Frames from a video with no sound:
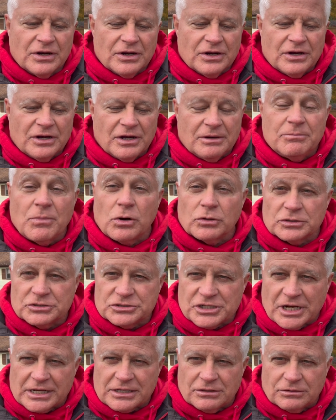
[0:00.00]
a
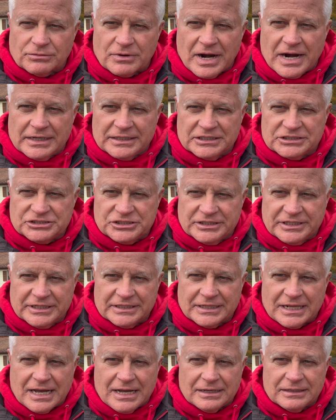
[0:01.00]
motorcycle riding. She did
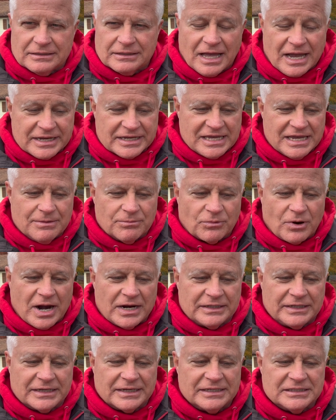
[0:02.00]
not like him
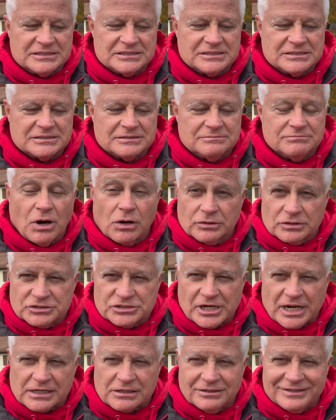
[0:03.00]
riding his
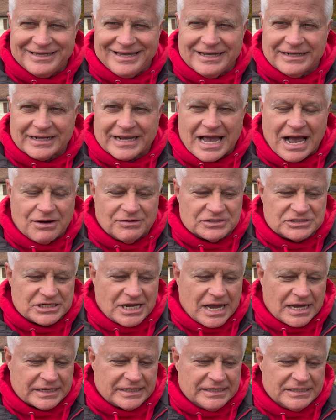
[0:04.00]
motorcycle. He had a
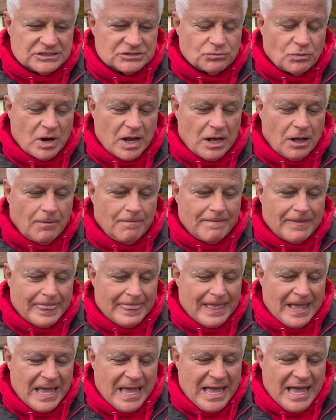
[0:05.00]
Kawasaki as well.
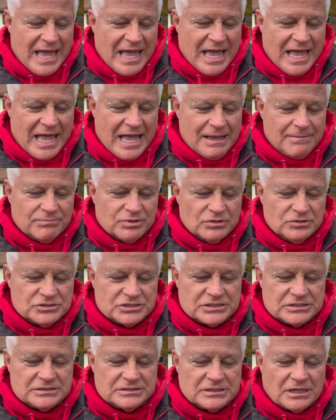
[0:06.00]
And
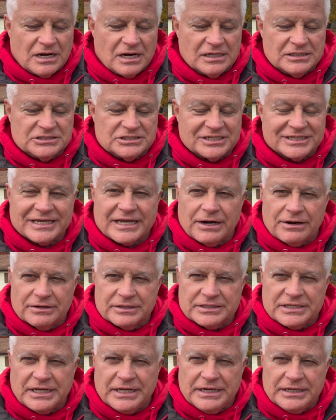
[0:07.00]
Bruce Hudson
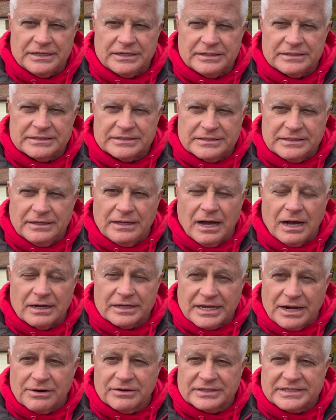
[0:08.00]
guaranteed uh,
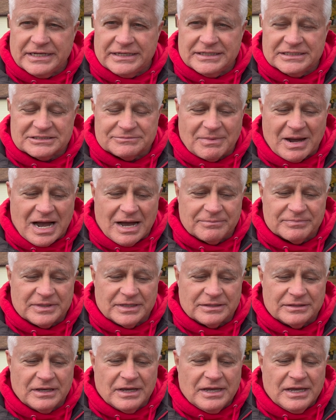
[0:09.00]
guaranteed his mom that
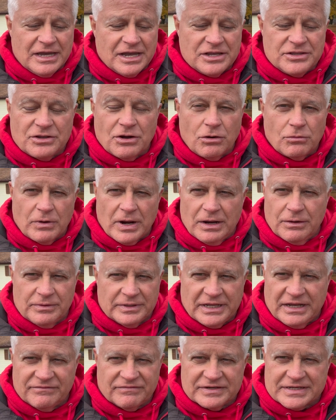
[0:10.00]
in no way would
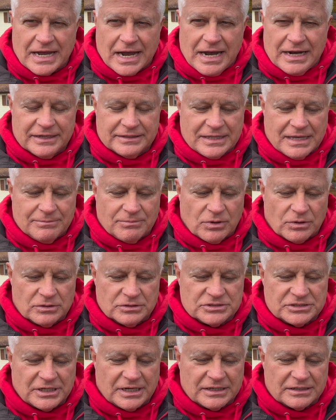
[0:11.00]
he ever die on that
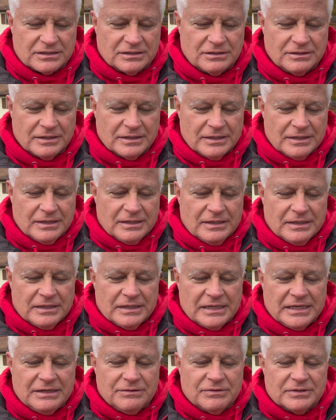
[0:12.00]
motorcycle.
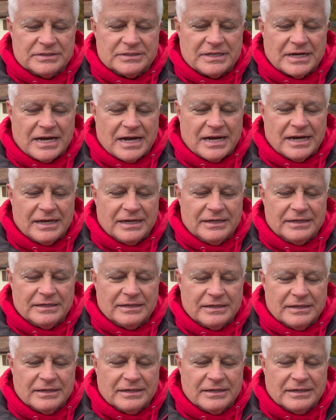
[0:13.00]
He would die